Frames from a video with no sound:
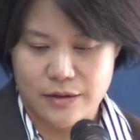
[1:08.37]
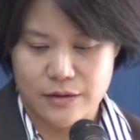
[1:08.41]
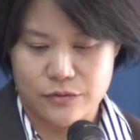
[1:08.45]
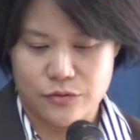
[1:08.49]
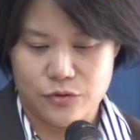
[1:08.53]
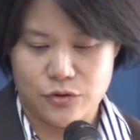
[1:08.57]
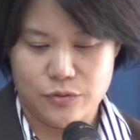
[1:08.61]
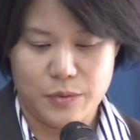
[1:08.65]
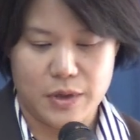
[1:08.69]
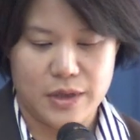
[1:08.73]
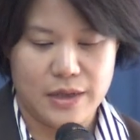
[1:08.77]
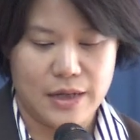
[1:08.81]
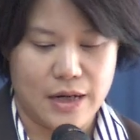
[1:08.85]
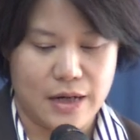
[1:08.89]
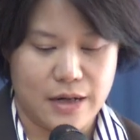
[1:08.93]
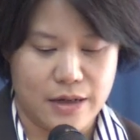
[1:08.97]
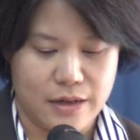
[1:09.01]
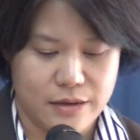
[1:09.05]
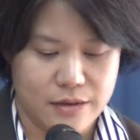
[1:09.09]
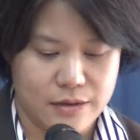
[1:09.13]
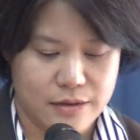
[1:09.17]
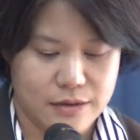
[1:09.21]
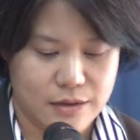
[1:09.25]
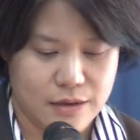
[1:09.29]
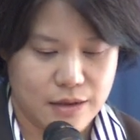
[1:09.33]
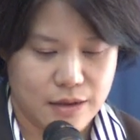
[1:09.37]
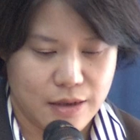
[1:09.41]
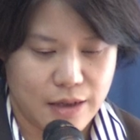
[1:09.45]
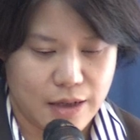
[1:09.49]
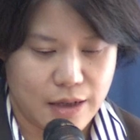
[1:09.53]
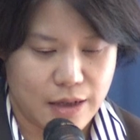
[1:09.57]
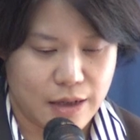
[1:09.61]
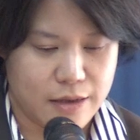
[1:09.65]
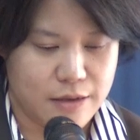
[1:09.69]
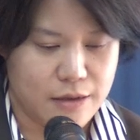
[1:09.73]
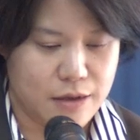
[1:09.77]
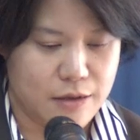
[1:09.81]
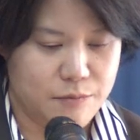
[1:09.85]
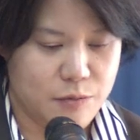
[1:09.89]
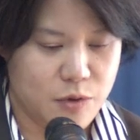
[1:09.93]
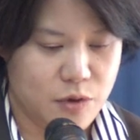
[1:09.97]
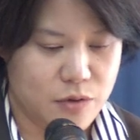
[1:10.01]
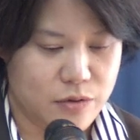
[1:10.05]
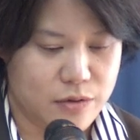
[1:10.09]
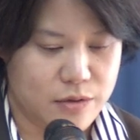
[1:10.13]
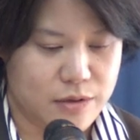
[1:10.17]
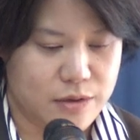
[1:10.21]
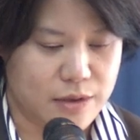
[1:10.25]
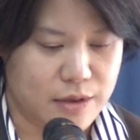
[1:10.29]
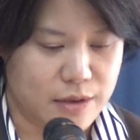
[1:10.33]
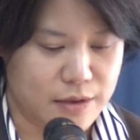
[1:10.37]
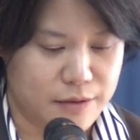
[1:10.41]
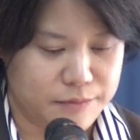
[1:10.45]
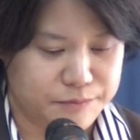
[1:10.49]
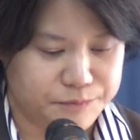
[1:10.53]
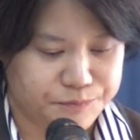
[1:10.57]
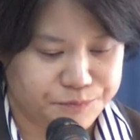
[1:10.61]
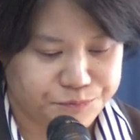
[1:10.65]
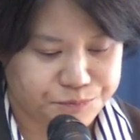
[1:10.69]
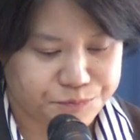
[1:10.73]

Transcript: human health and immunity.